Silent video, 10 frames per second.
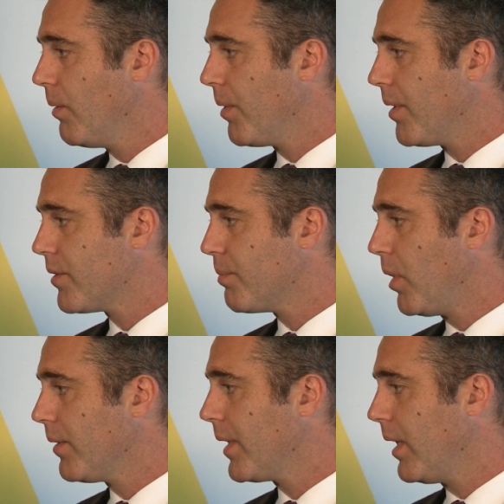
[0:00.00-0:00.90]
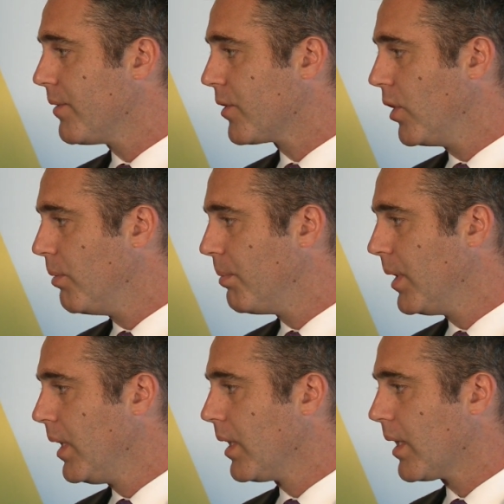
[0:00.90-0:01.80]
with a small telescope,
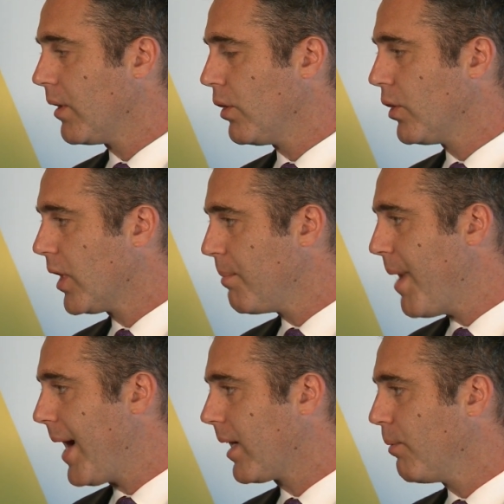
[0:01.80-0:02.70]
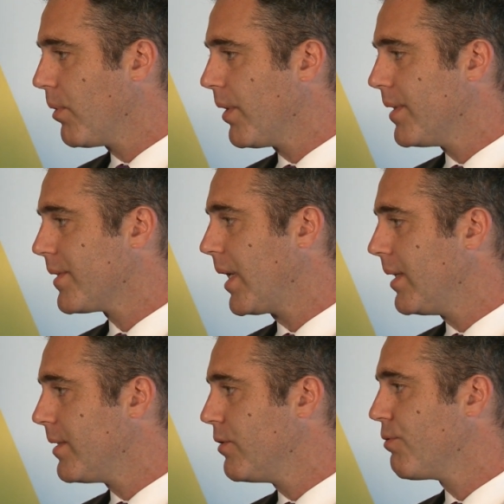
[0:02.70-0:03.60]
kind of looking back at where the
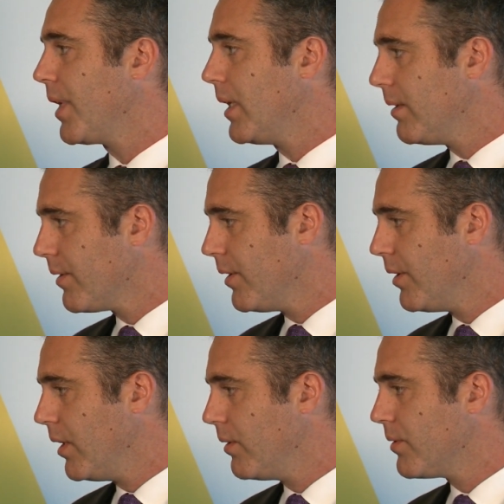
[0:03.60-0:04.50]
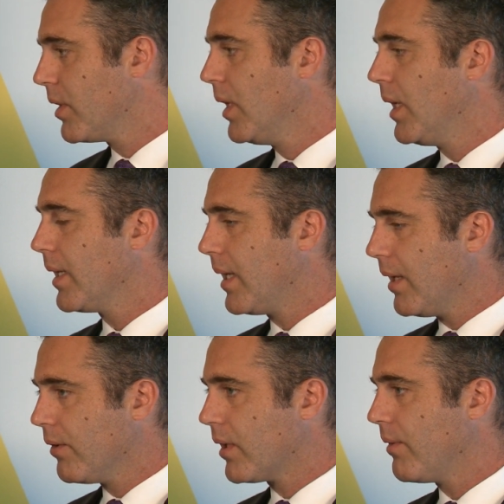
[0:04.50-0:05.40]
sinuses drain into the nose,
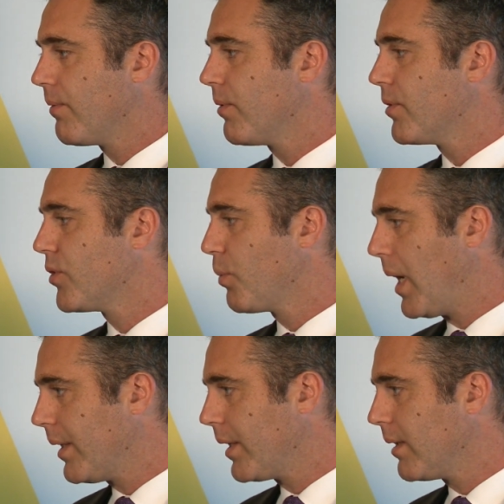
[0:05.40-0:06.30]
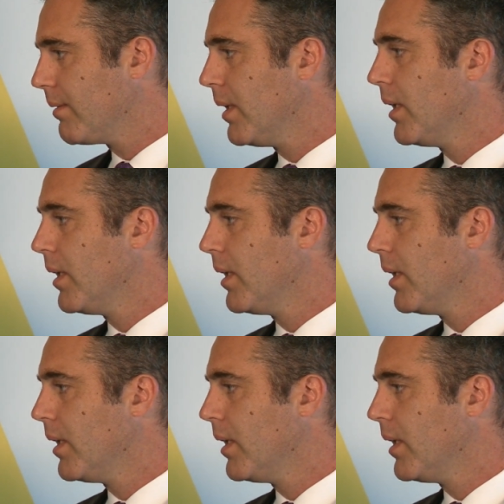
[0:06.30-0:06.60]
again looking for swelling,